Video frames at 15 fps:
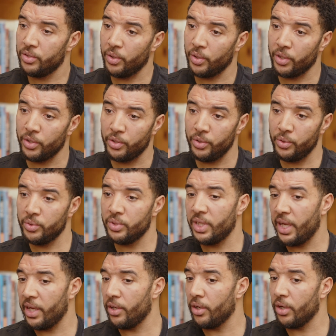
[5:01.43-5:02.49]
So I can use
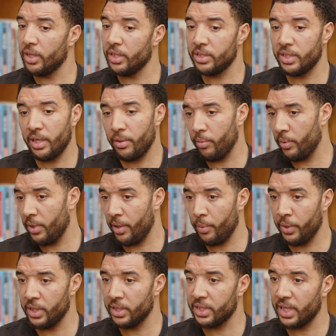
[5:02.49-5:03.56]
their knowledge, they're
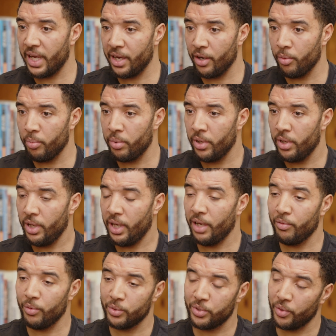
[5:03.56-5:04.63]
willing to help. And
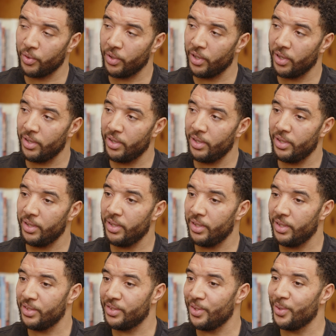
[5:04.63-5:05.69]
I've also got
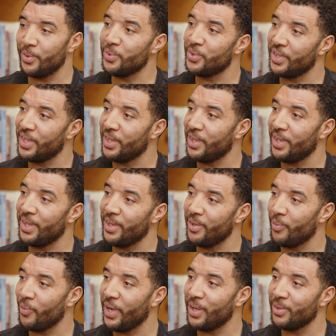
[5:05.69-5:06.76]
the solution
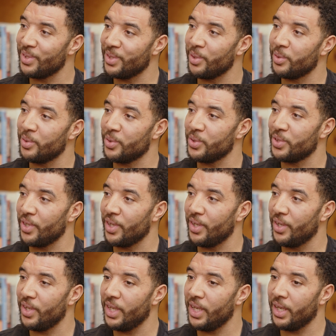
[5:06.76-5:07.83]
in Wales, as I touched on
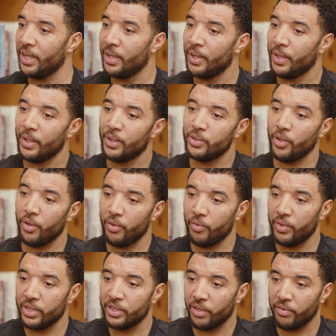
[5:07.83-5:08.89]
earlier. So the
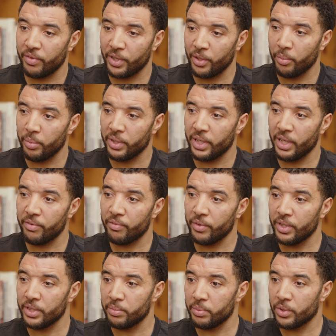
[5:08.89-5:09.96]
reason I think it'll be
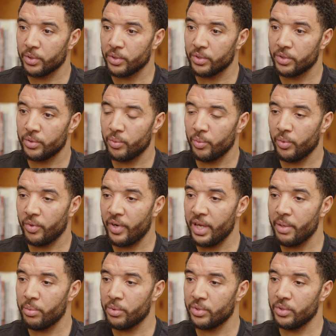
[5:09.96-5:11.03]
different is because we're
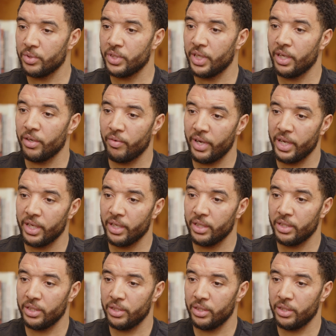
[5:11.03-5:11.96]
able to generate